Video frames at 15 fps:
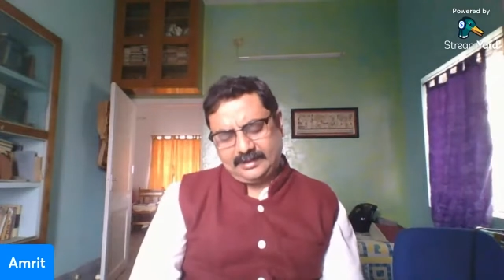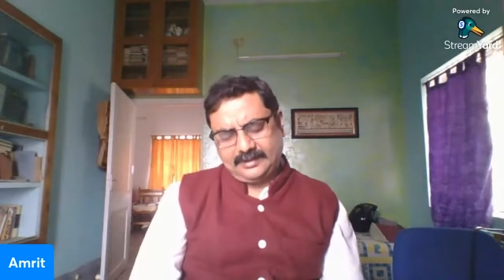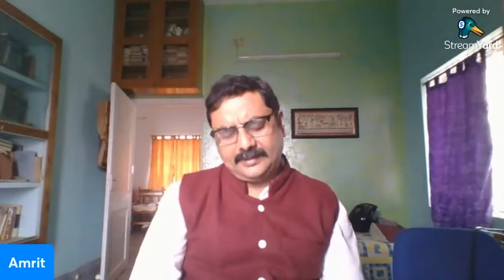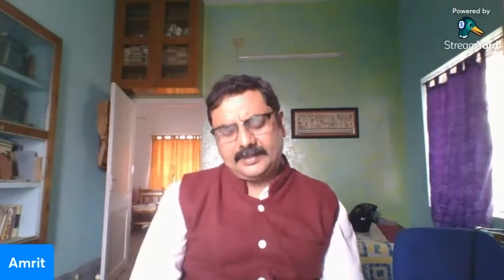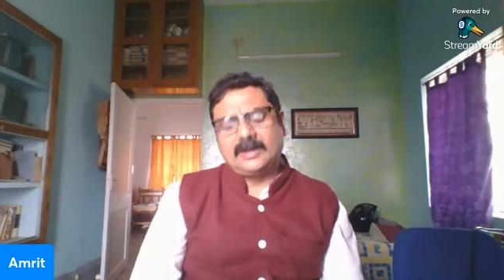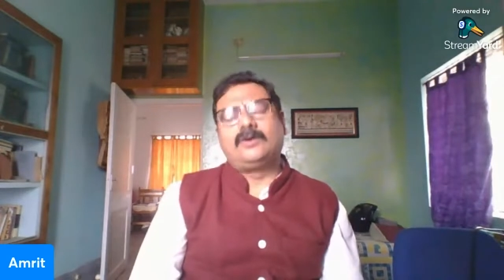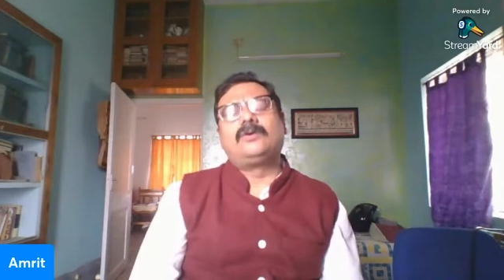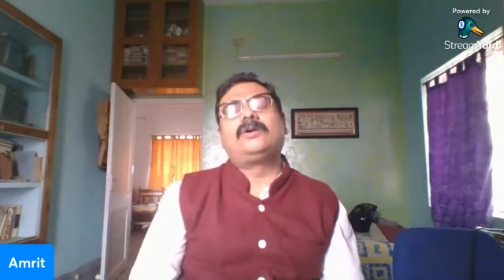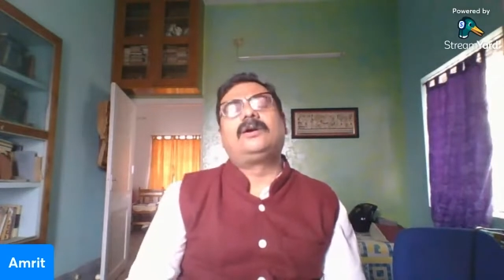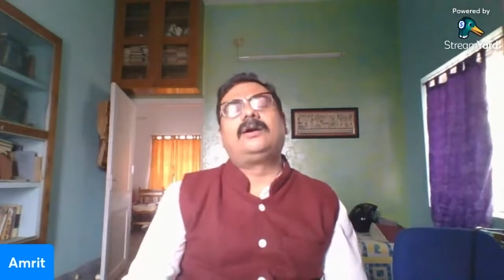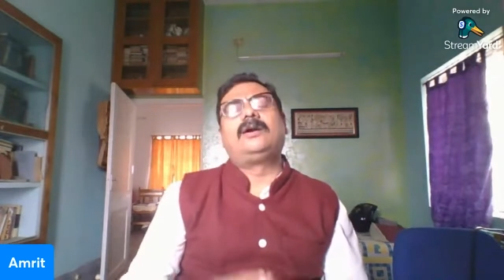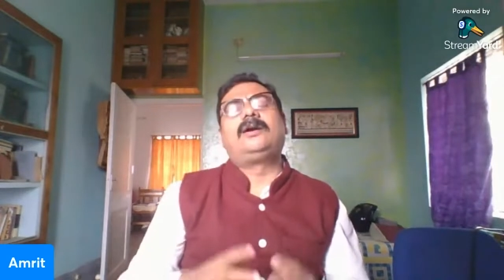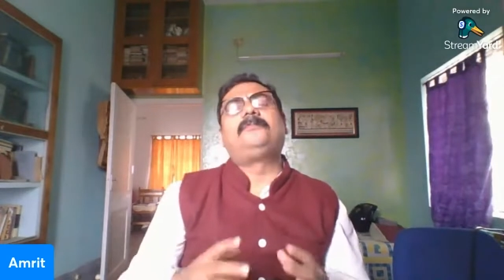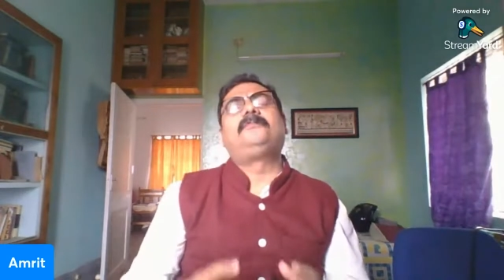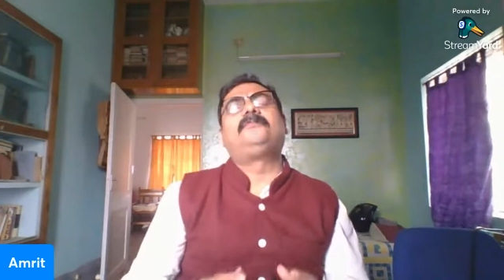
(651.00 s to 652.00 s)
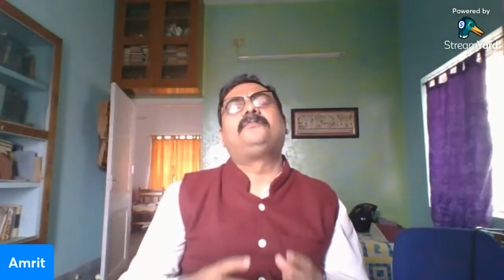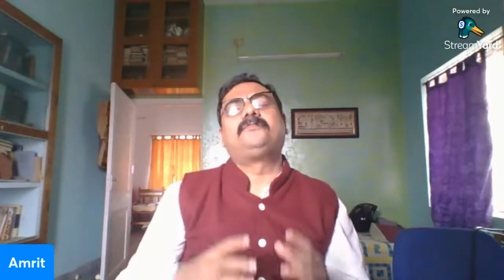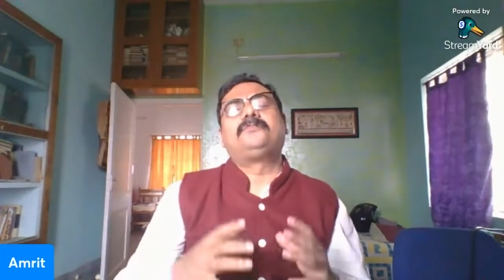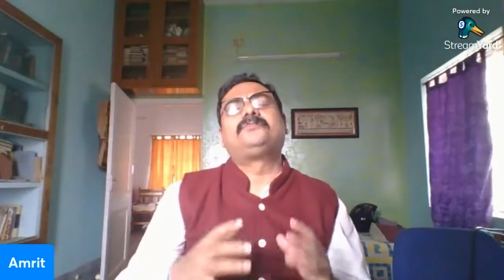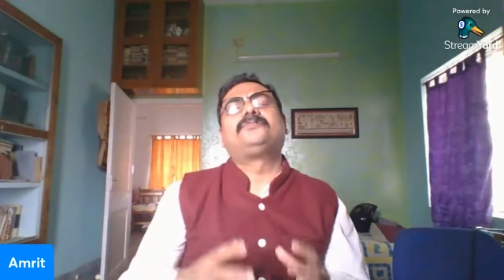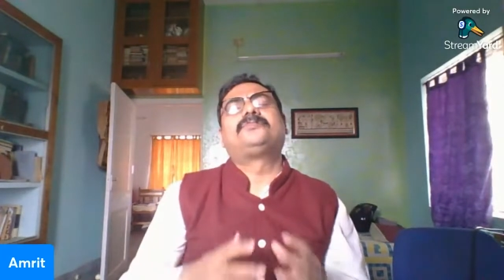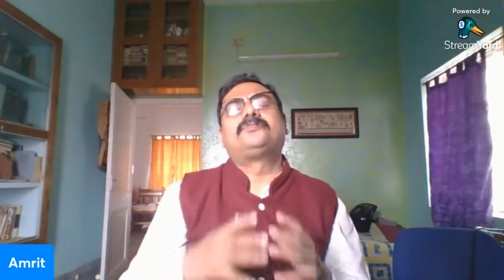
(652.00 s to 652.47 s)
Now,
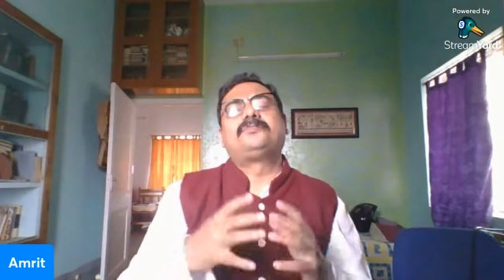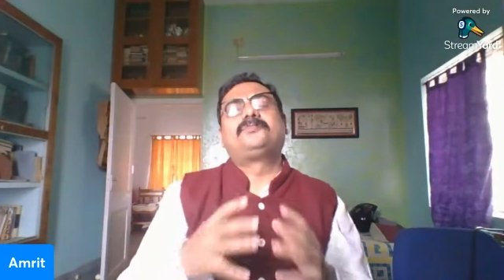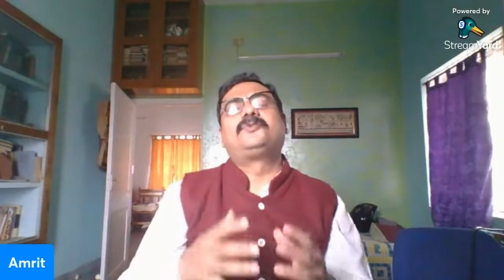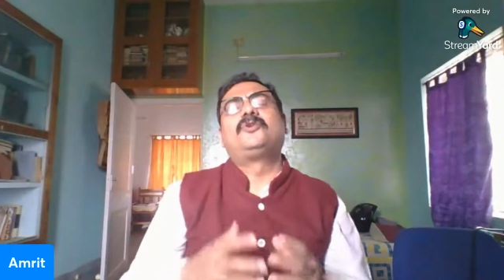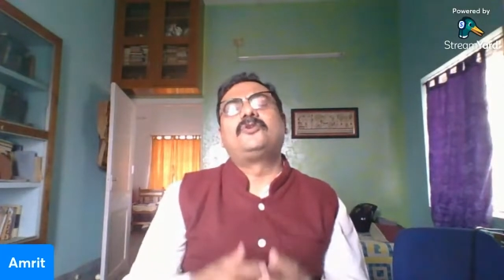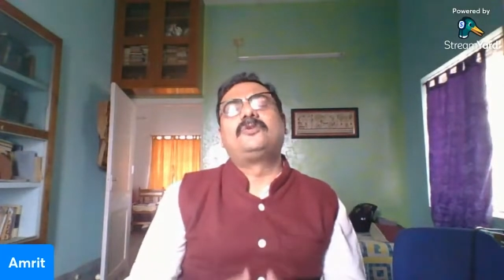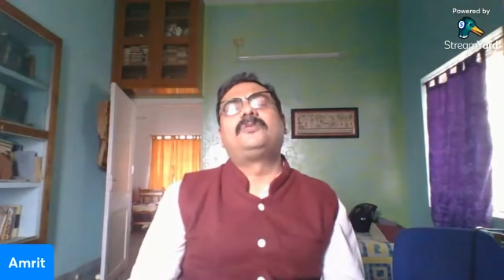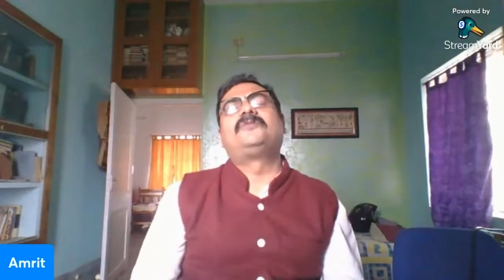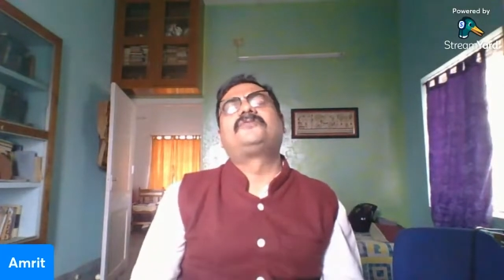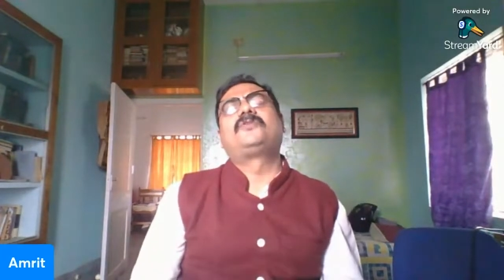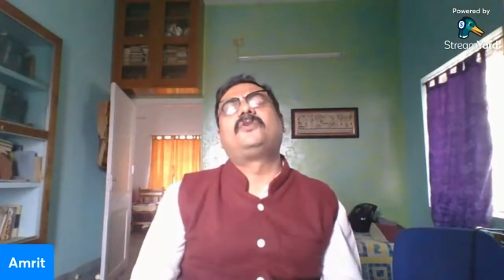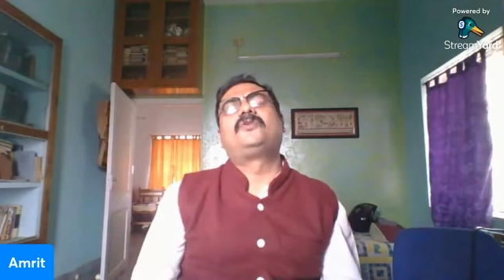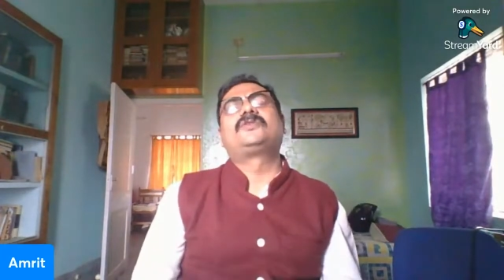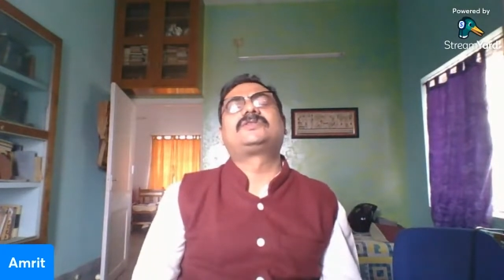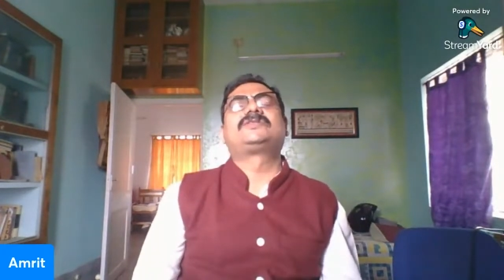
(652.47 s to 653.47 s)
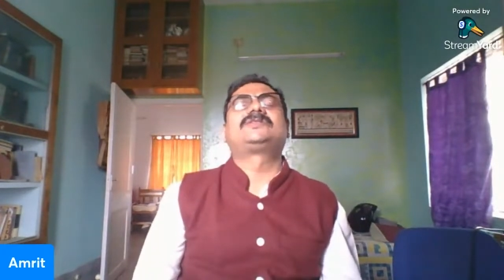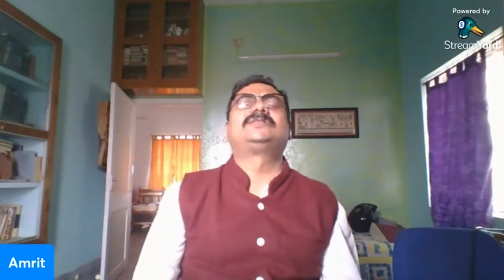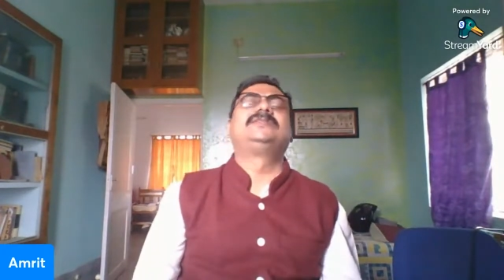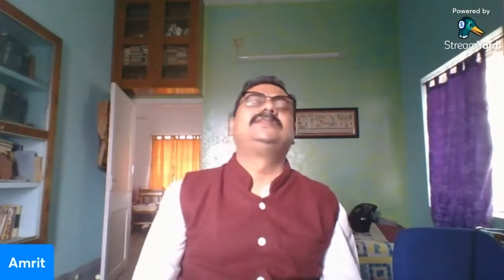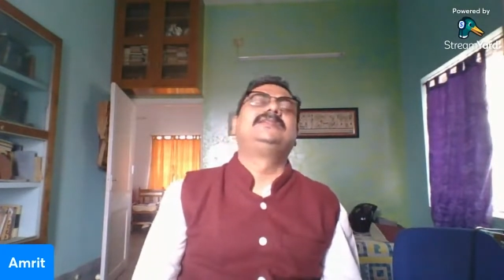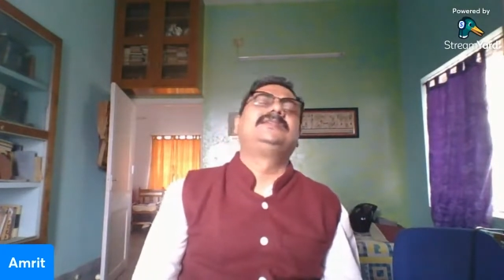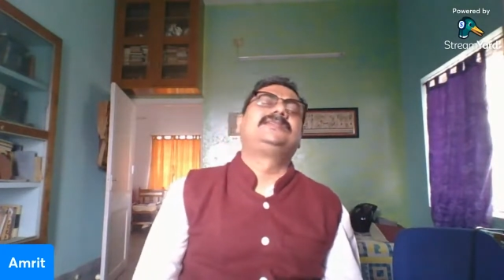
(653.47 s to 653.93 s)
Pranab, of course,